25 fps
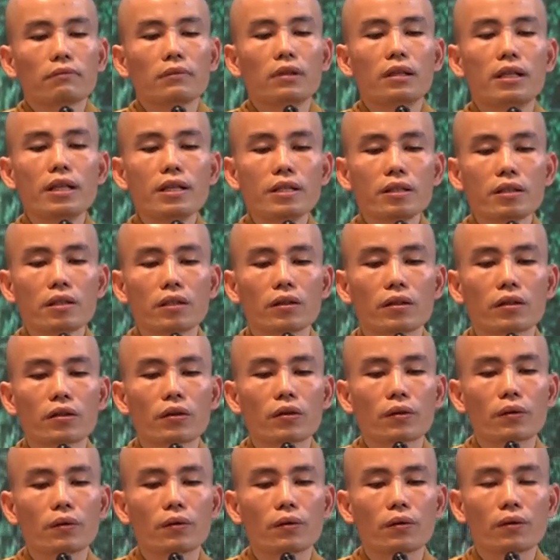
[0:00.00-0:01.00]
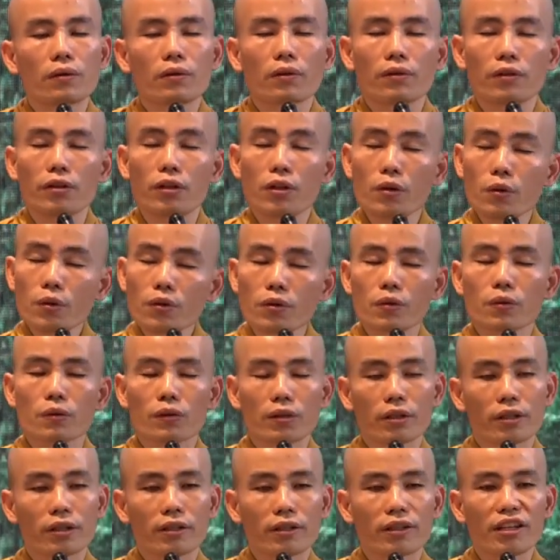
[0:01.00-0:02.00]
listen to
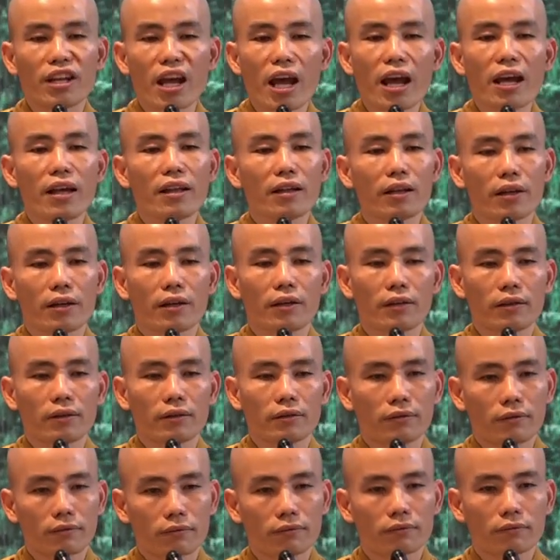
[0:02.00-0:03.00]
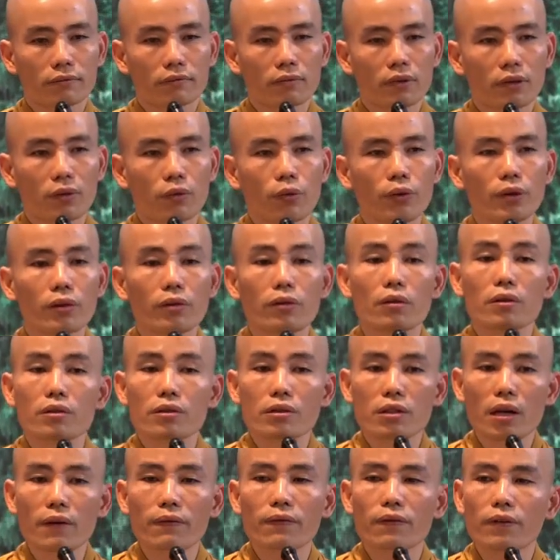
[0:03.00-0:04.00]
usually, daily, with your
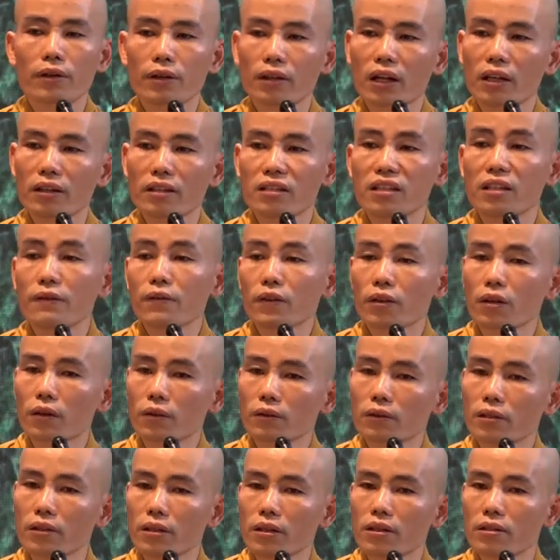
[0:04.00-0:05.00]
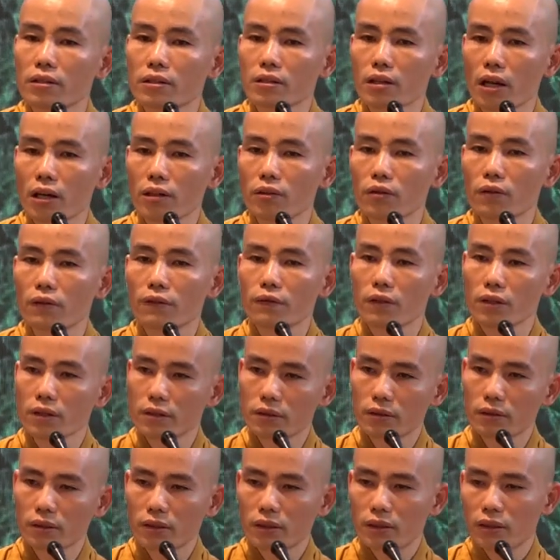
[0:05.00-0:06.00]
suffering and difficulty inside of
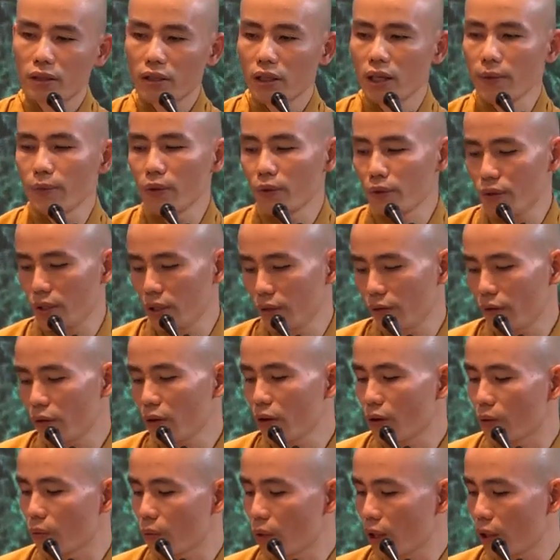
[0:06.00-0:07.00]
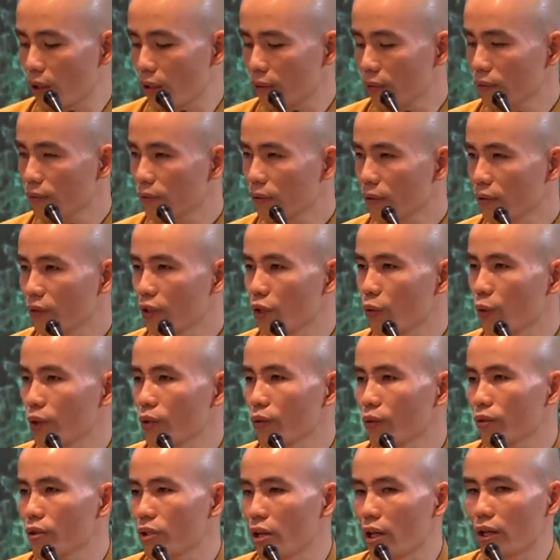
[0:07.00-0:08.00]
us. If you sit for a while, you
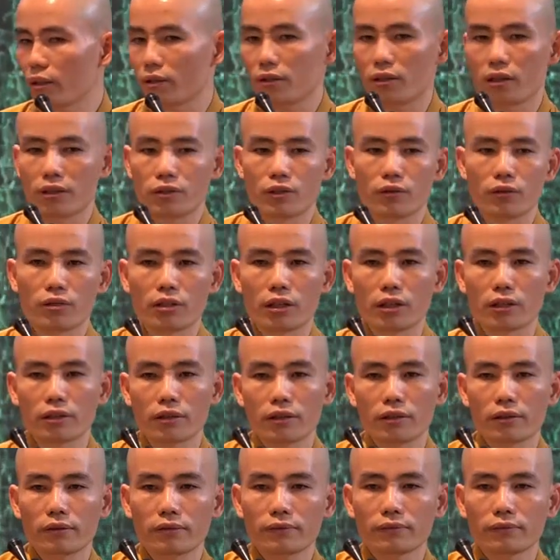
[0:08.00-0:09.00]
want to change, then you change.